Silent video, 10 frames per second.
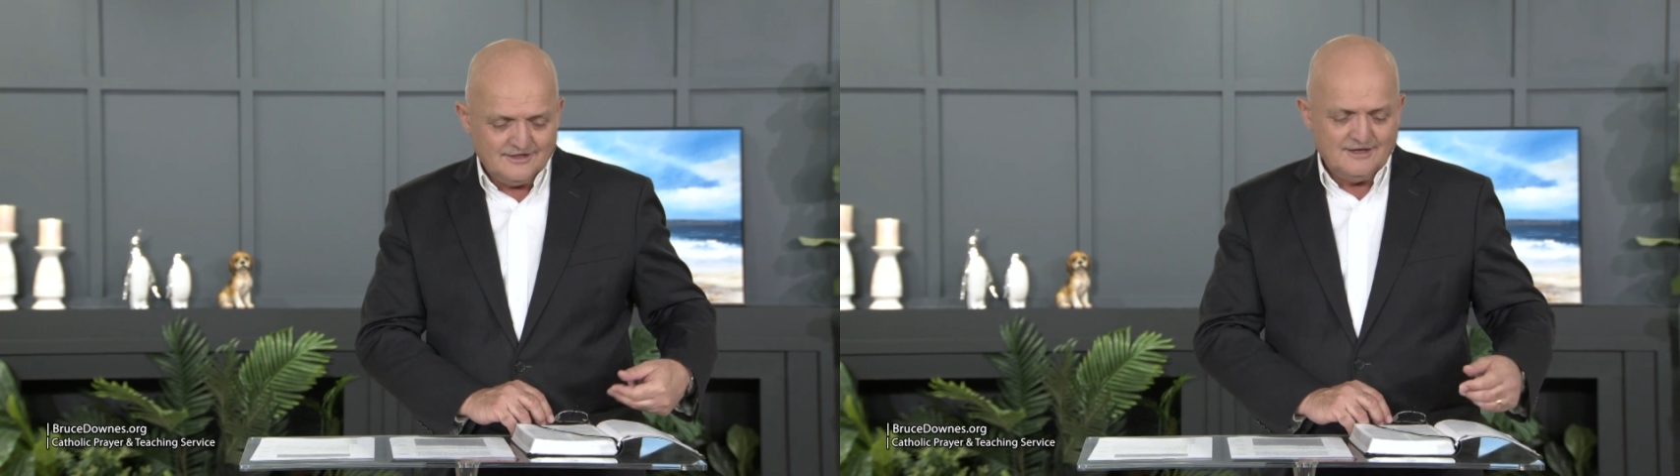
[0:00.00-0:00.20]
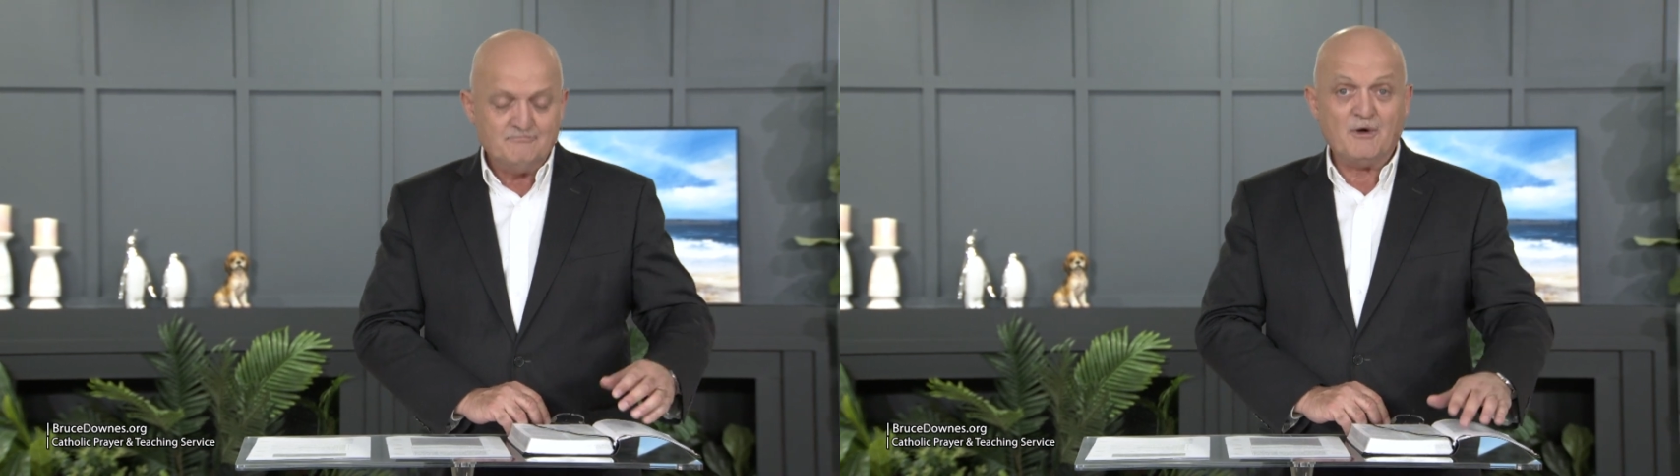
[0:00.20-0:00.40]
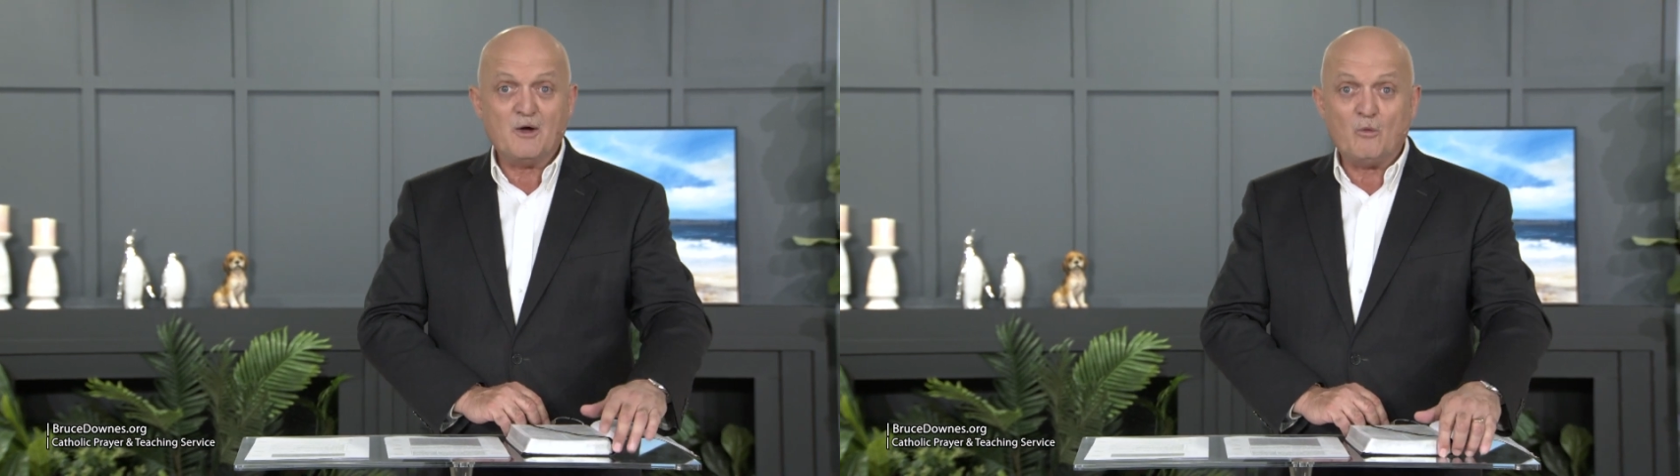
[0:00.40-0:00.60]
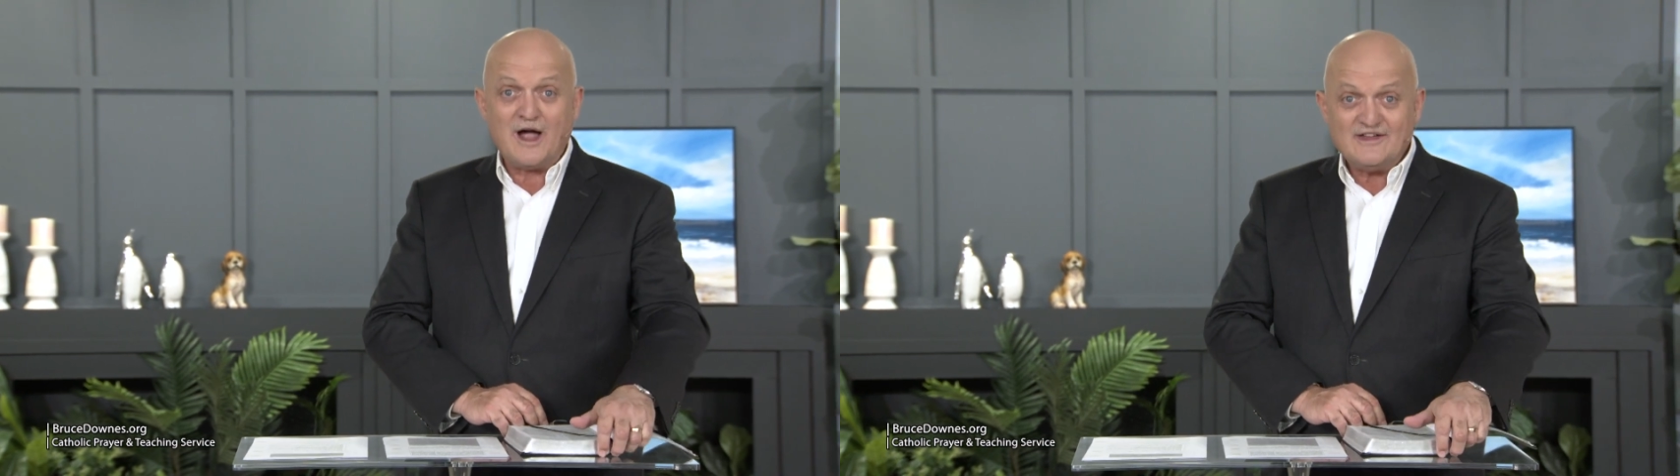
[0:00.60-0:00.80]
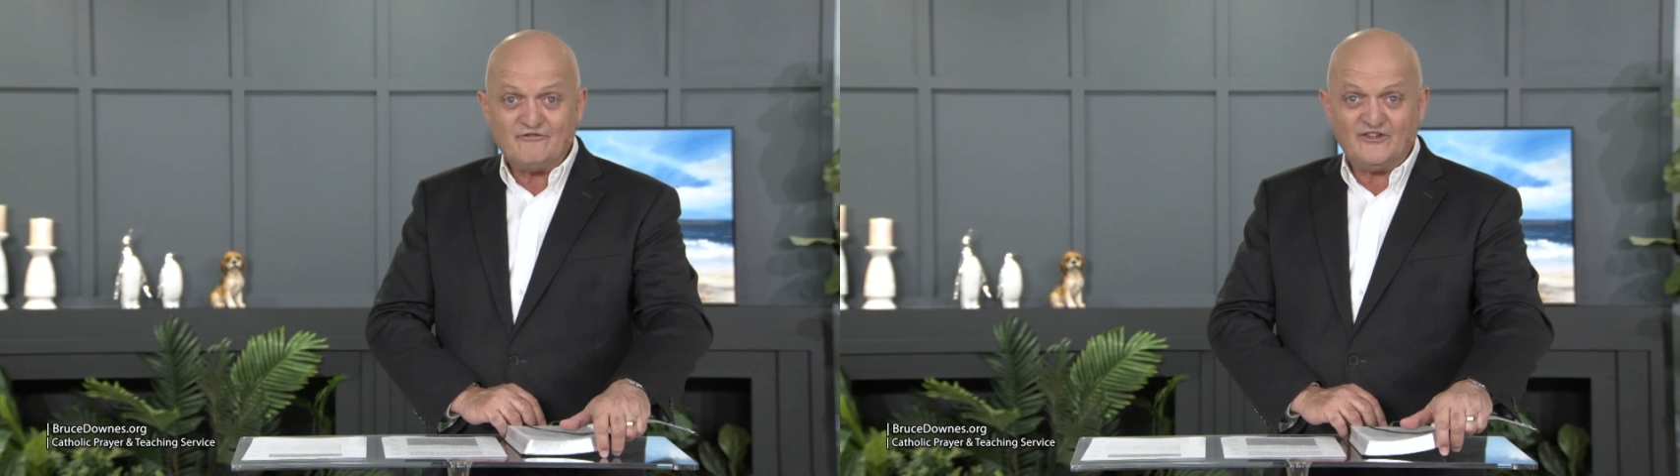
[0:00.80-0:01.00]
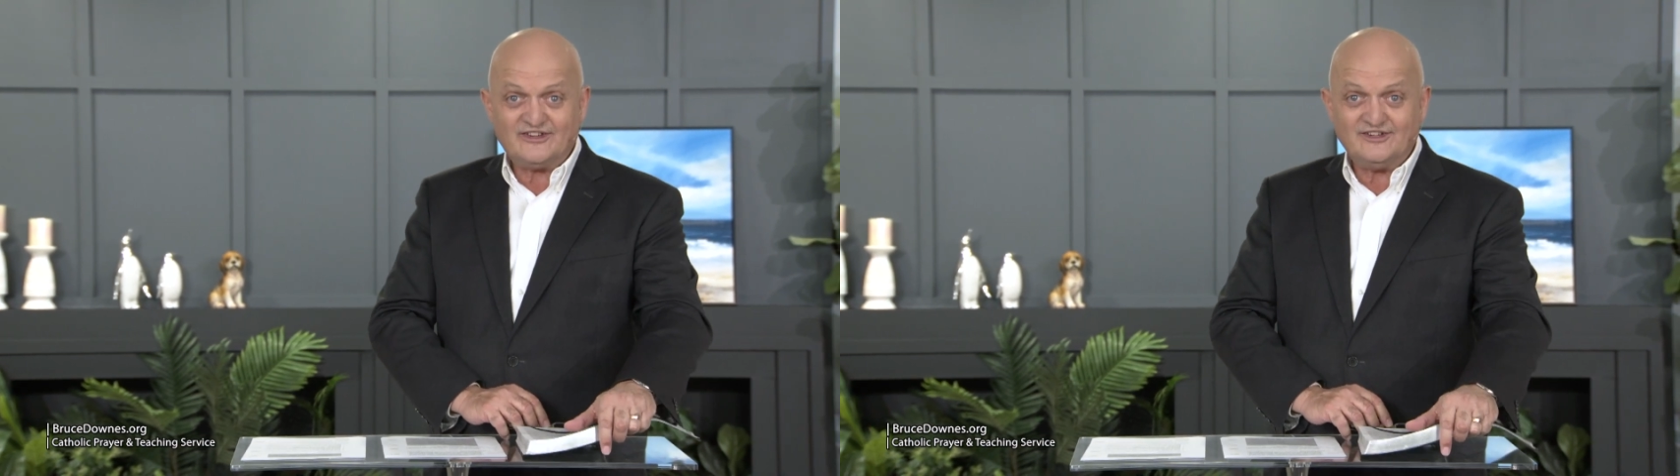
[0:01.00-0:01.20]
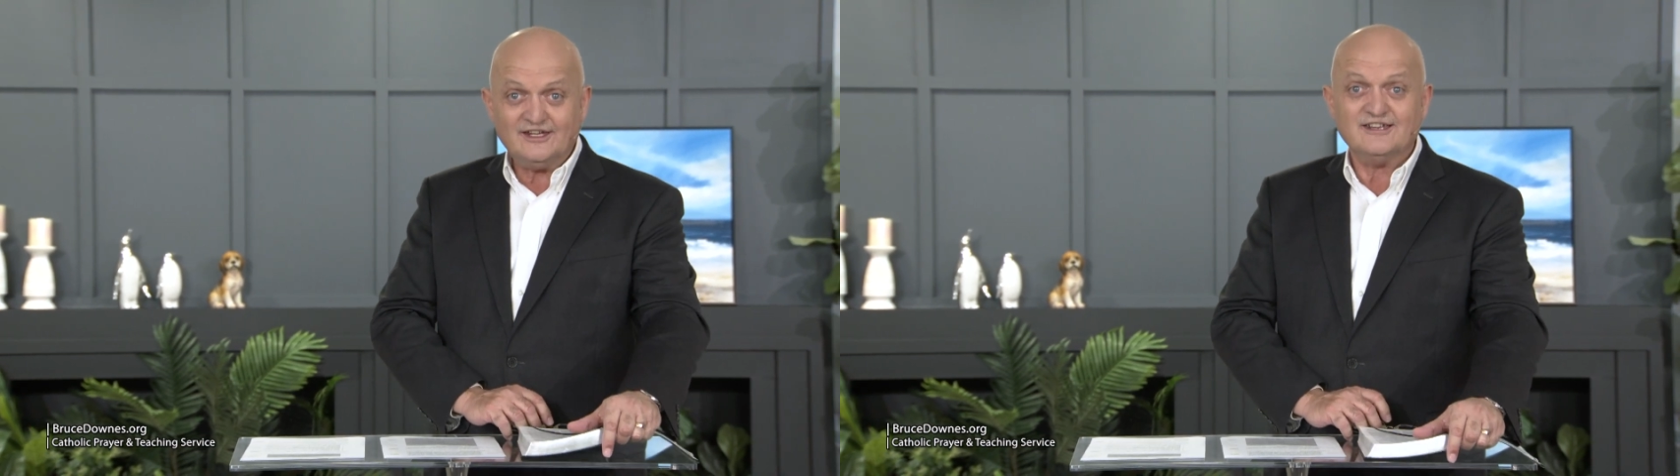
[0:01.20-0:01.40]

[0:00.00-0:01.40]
My way of fixing it